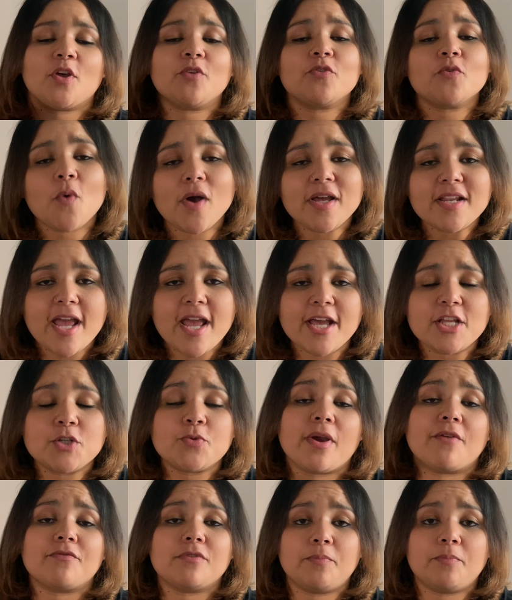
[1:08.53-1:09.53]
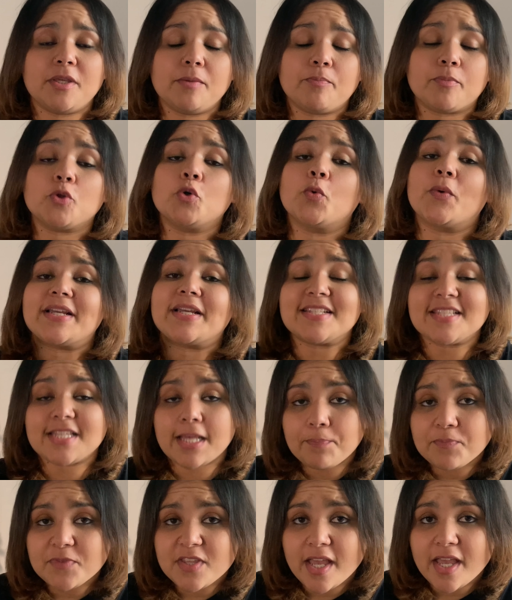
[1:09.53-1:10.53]
the one hand, we have the people who
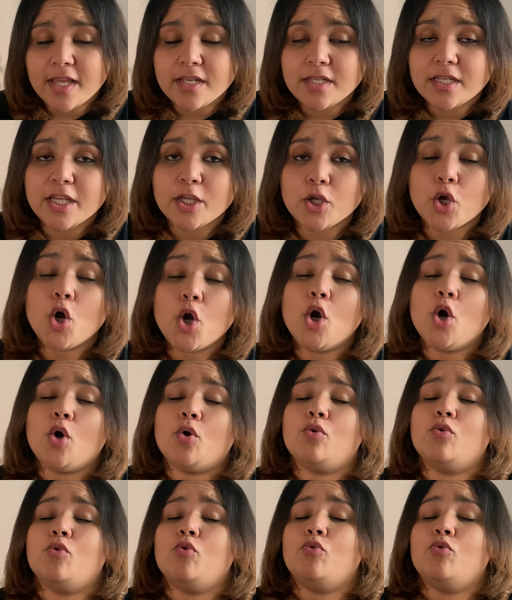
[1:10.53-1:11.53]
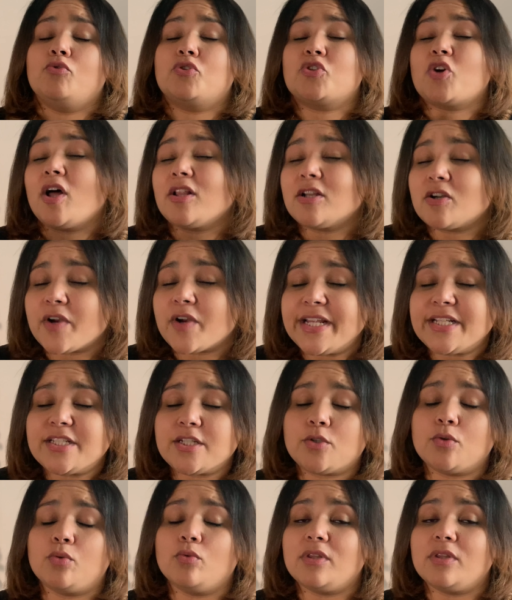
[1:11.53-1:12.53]
accept the ending, who tolerate it,
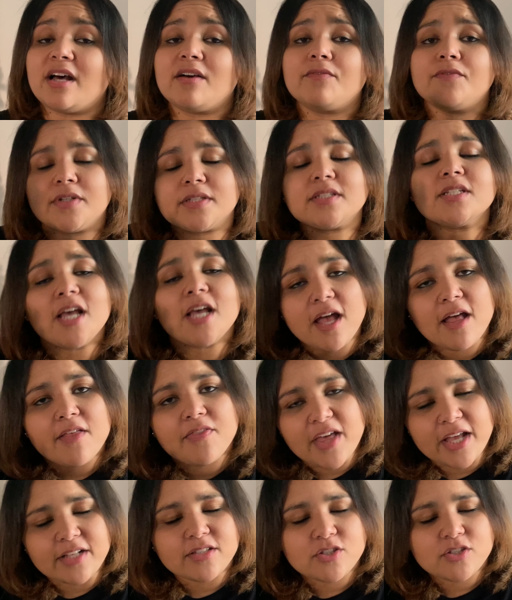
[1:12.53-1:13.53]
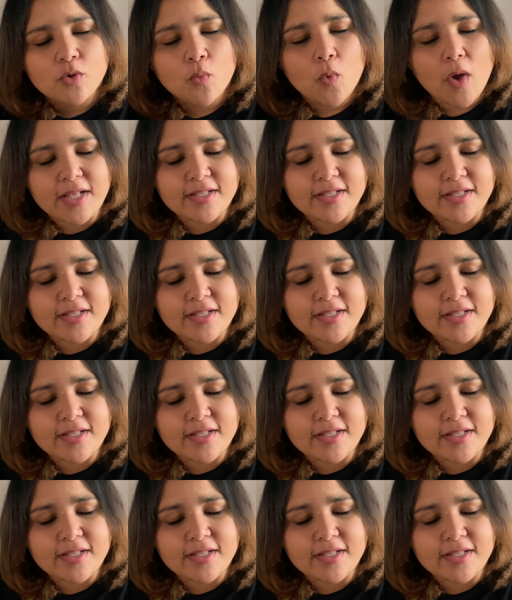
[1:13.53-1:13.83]
who love it. That's the one